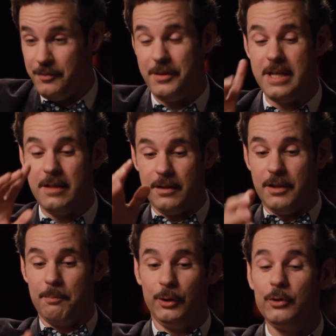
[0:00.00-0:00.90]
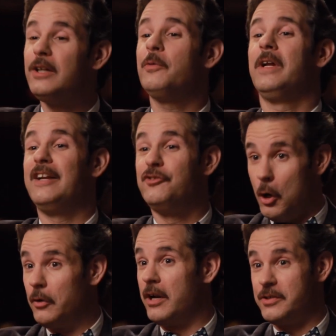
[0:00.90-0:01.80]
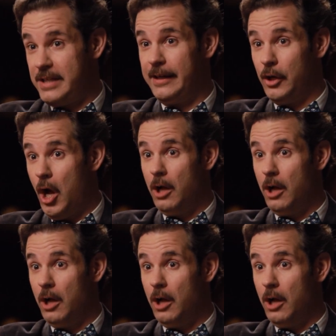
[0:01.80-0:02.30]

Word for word: The blue liquid I don't understand at all. So the